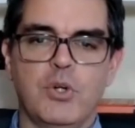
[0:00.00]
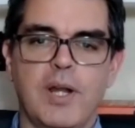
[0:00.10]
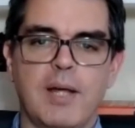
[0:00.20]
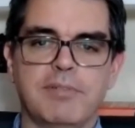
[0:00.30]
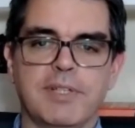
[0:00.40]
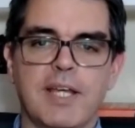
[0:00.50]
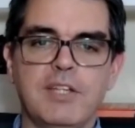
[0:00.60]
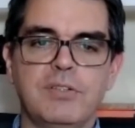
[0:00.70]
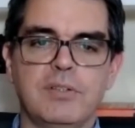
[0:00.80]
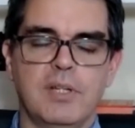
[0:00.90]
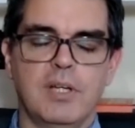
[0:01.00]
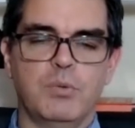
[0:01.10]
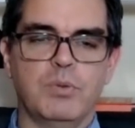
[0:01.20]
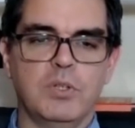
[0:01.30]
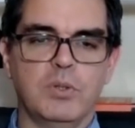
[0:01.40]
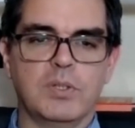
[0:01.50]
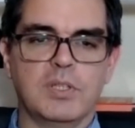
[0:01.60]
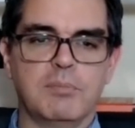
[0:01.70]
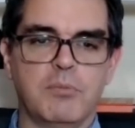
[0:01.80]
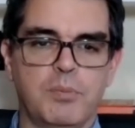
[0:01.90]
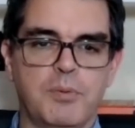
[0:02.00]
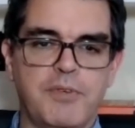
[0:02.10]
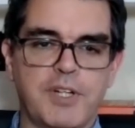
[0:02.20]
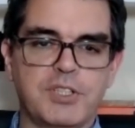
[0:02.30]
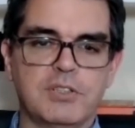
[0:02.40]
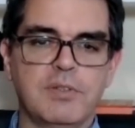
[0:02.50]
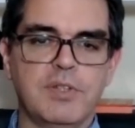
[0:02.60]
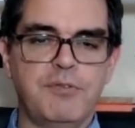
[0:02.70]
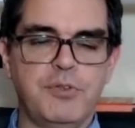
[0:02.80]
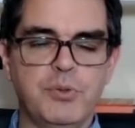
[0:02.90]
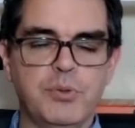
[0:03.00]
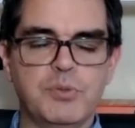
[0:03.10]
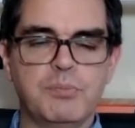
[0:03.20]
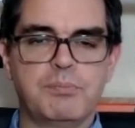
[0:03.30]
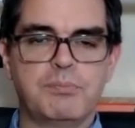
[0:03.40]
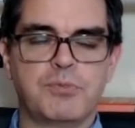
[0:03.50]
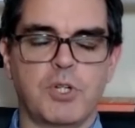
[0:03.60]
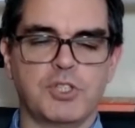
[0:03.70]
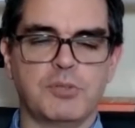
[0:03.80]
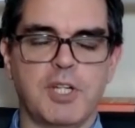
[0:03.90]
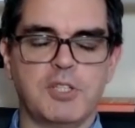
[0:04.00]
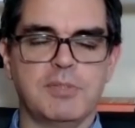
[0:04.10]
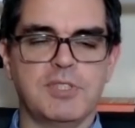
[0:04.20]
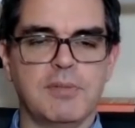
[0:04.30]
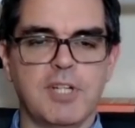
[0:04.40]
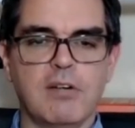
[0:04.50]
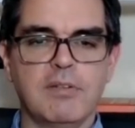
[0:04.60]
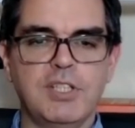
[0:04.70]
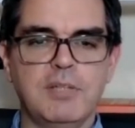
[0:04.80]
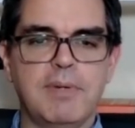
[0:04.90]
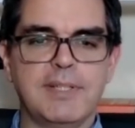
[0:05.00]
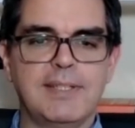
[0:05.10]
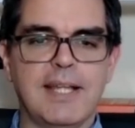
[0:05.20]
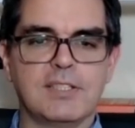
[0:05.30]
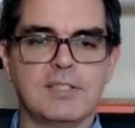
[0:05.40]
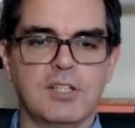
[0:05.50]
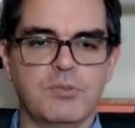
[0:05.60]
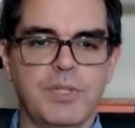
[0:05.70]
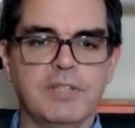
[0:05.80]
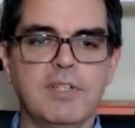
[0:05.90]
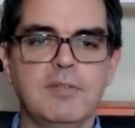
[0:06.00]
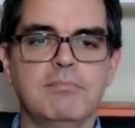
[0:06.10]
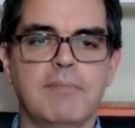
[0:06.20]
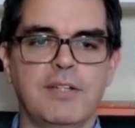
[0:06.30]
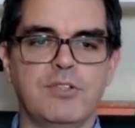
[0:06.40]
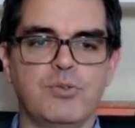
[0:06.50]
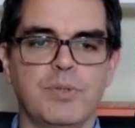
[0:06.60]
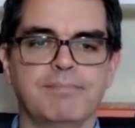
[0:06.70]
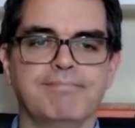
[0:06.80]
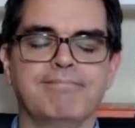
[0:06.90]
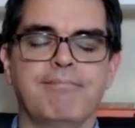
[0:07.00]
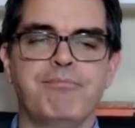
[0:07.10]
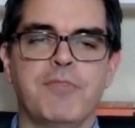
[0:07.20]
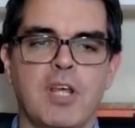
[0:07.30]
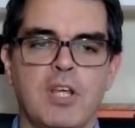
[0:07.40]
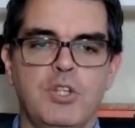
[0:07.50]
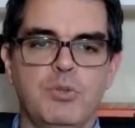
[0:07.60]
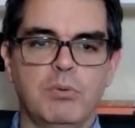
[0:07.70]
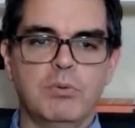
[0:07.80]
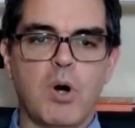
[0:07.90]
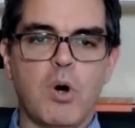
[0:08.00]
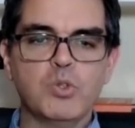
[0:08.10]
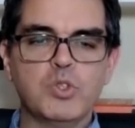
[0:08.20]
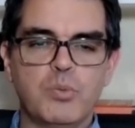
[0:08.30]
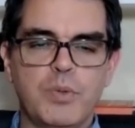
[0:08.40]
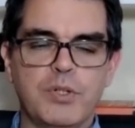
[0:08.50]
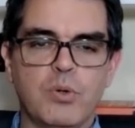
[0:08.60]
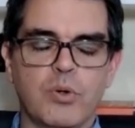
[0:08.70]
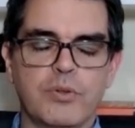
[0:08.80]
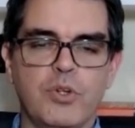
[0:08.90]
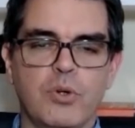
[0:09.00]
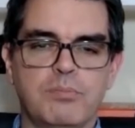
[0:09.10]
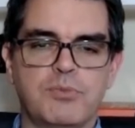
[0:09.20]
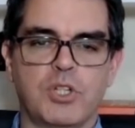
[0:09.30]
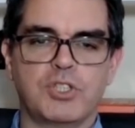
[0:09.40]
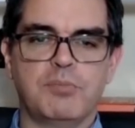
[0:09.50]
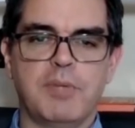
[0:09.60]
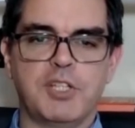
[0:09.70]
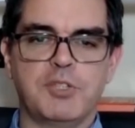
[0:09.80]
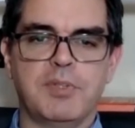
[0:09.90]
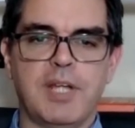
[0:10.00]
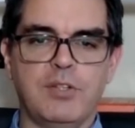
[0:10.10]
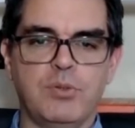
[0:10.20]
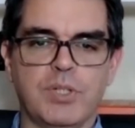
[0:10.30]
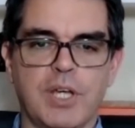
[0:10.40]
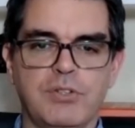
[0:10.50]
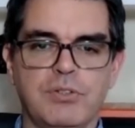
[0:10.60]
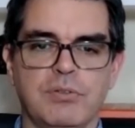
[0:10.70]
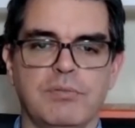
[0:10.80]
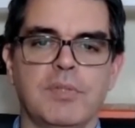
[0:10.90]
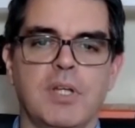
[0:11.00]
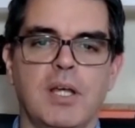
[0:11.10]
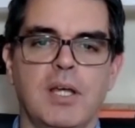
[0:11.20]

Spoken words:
Your application will look more professional if you use project management terminology, but that's not really mandatory. You will also record your project management education,